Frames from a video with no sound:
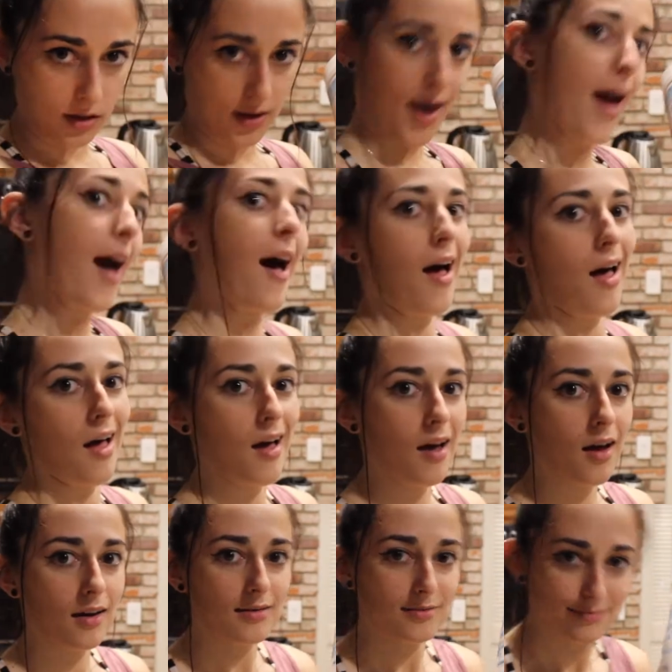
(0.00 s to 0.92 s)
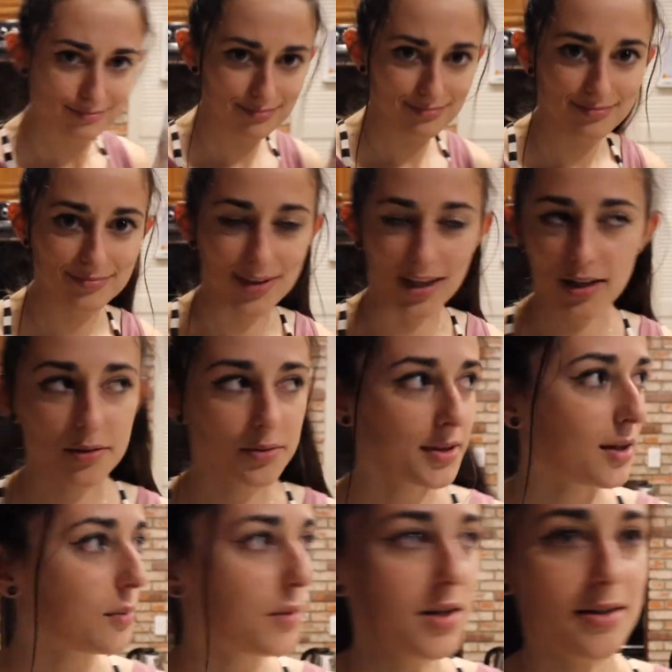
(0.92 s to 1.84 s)
Yeah, I don't know
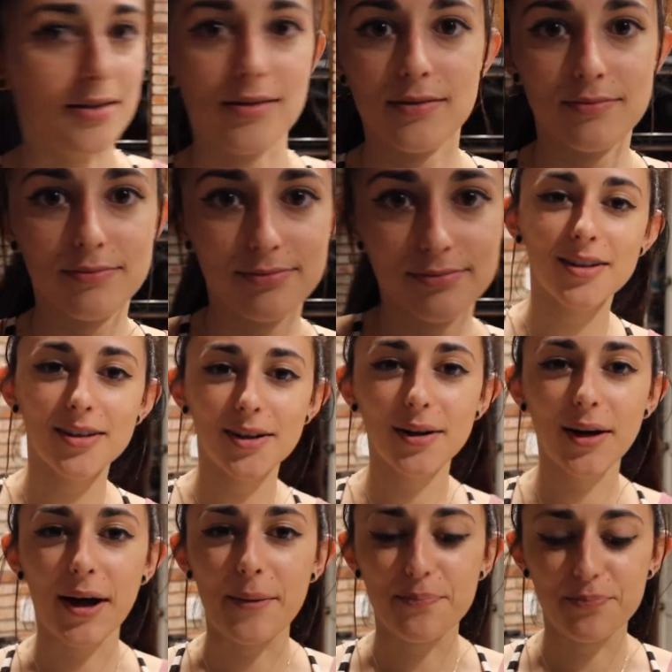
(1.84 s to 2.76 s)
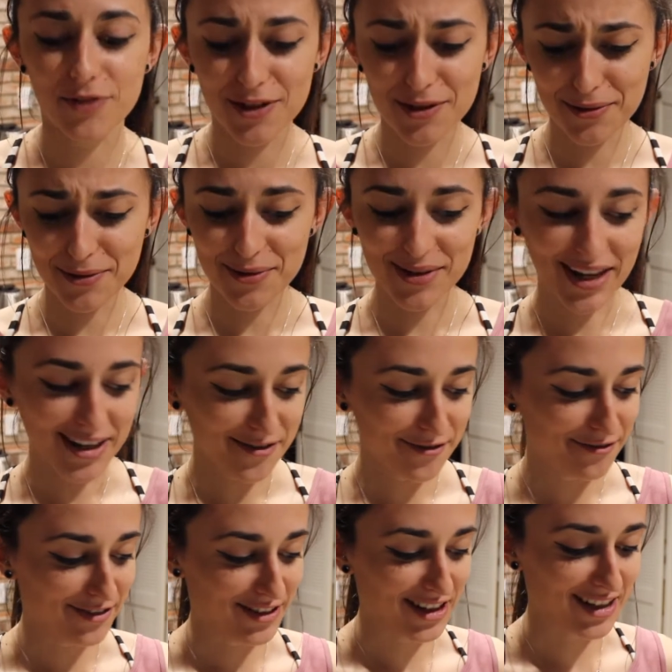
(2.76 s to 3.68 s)
what that was. Okay, so it was kind
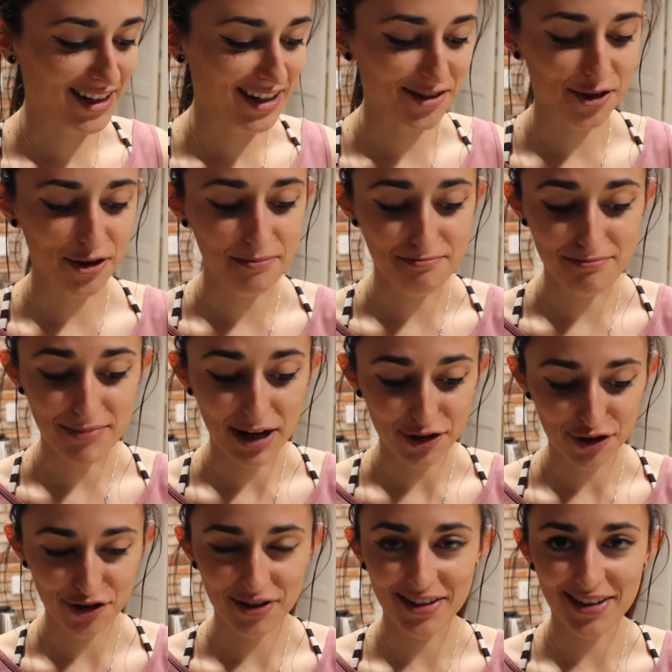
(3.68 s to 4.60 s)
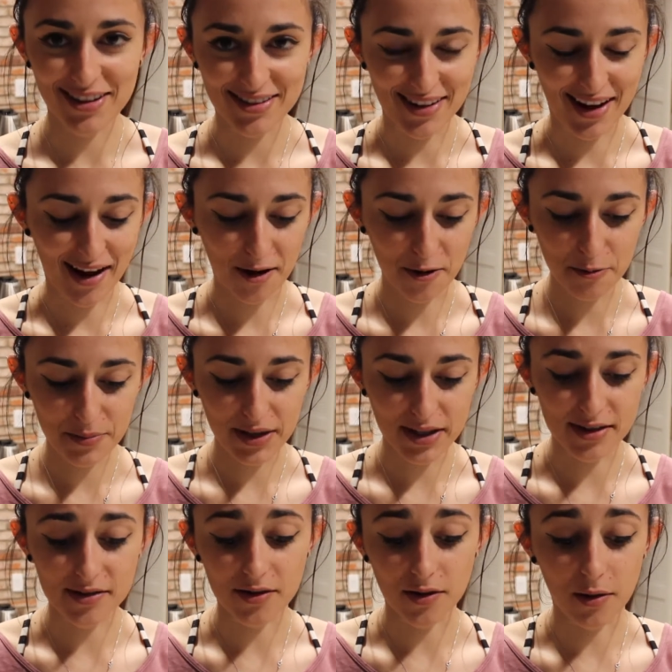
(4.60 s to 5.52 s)
of funny actually measuring these out
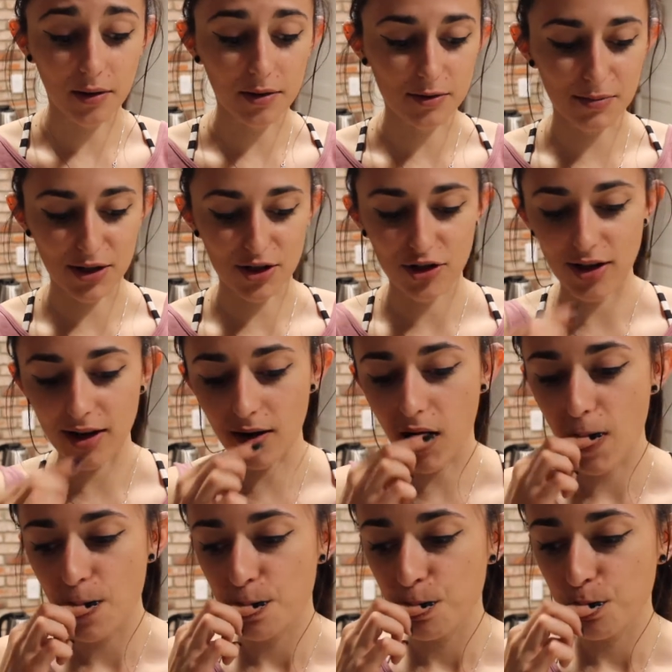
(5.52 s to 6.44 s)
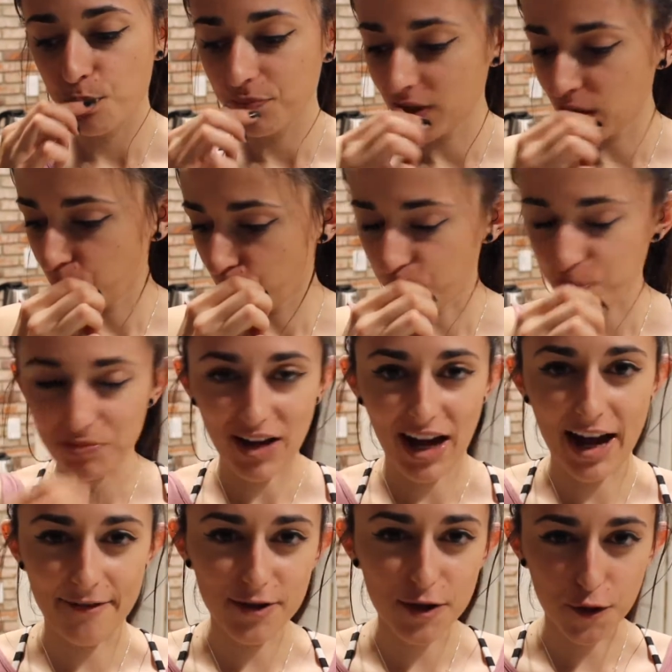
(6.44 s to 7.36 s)
because so I was measuring out
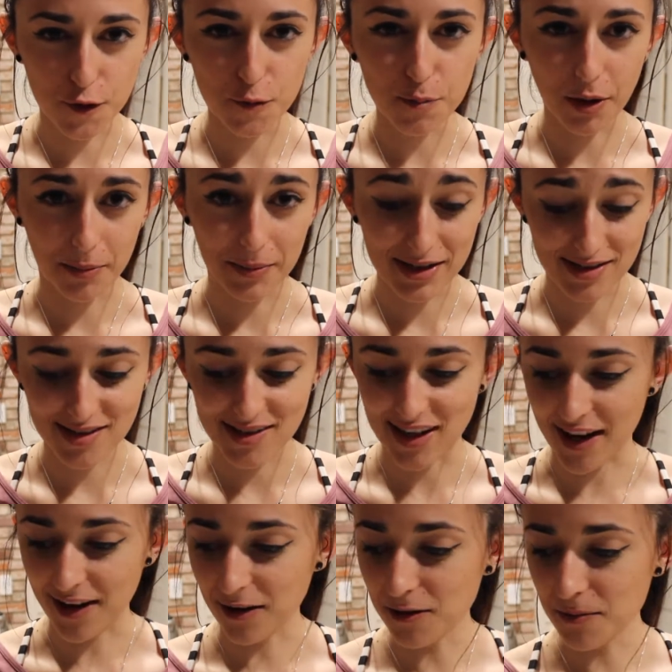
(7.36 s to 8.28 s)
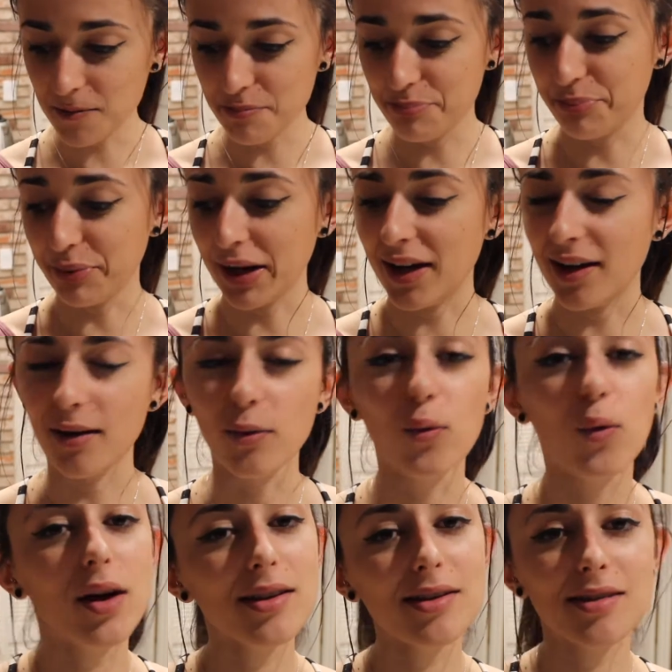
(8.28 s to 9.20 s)
half a scoop on my scale,
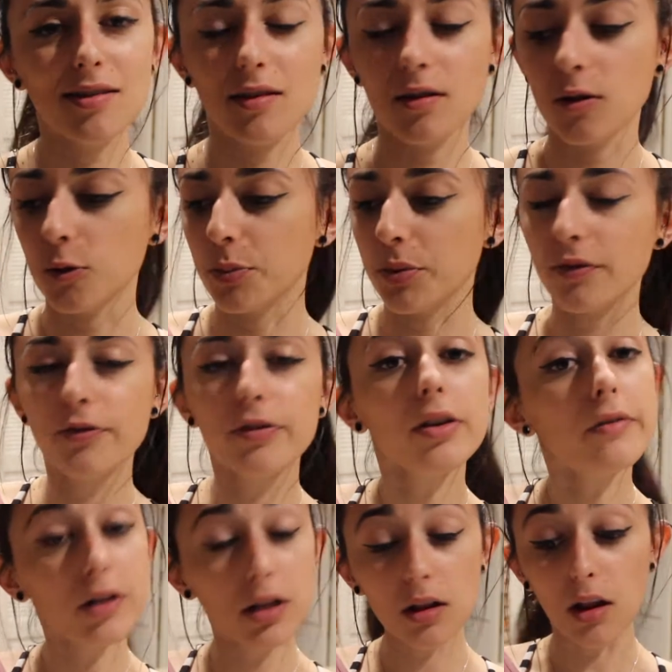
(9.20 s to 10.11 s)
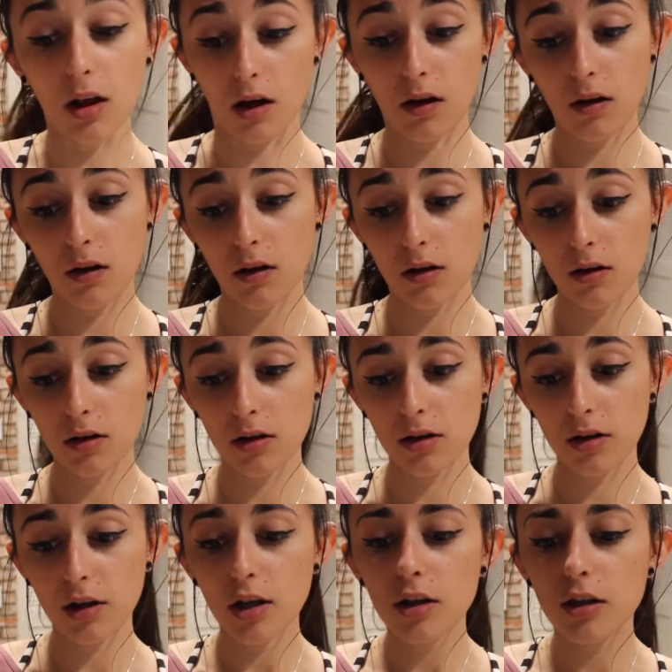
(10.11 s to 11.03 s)
but 1 scoop for the vanilla,
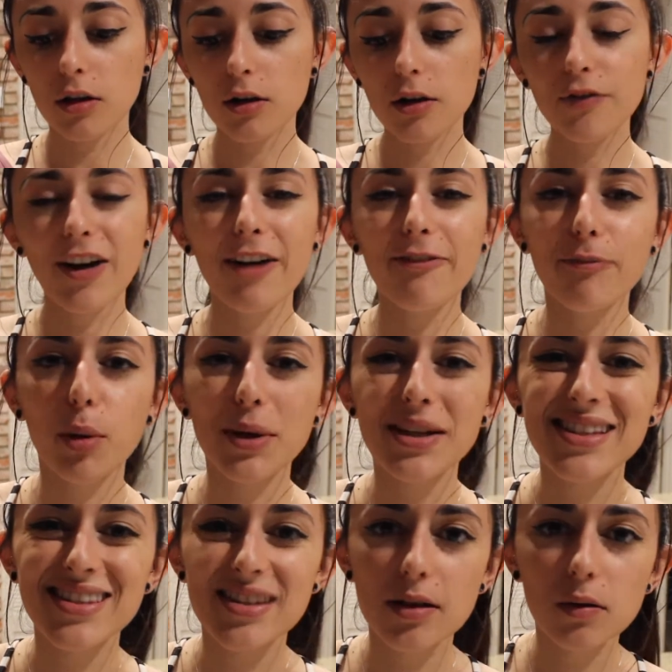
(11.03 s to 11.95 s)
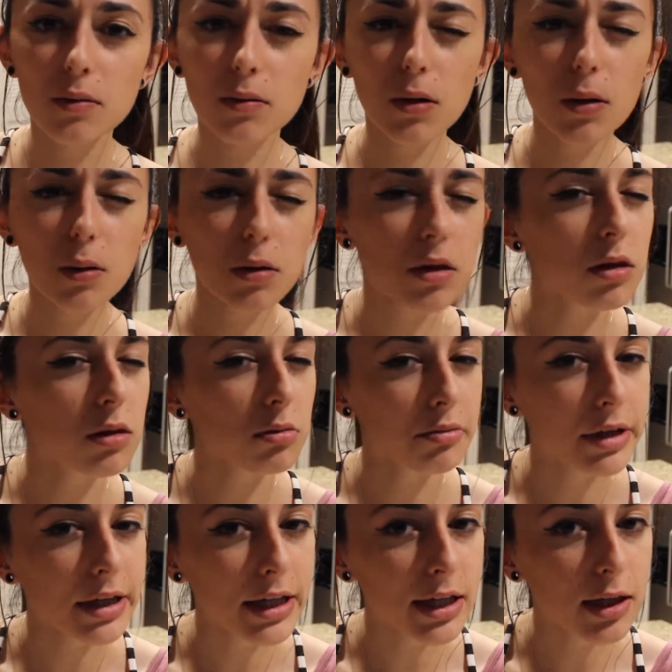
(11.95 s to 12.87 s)

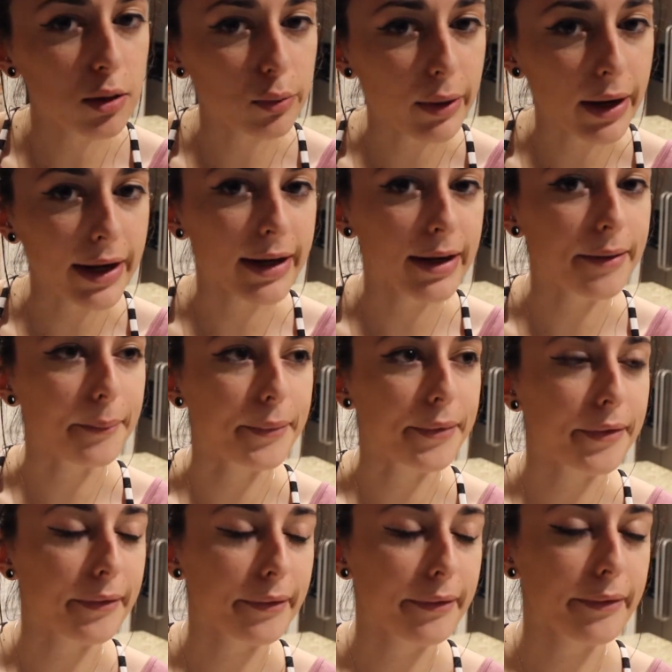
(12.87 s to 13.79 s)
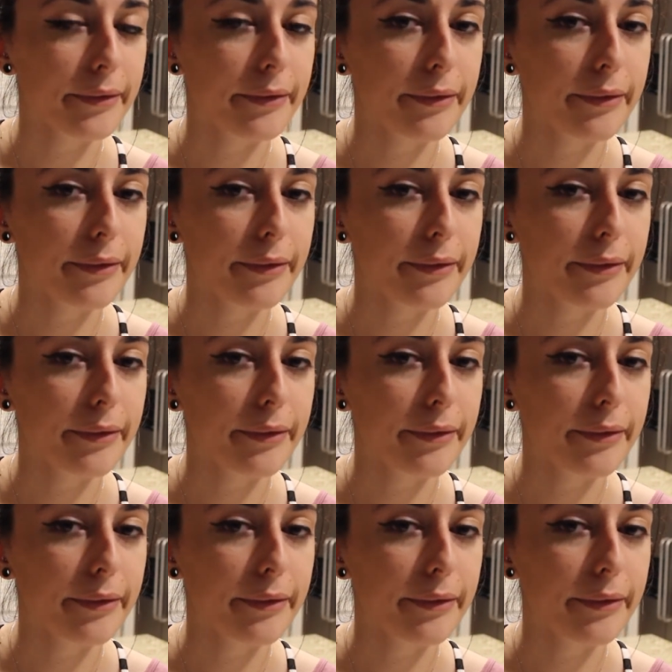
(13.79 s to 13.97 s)
35.03 grams.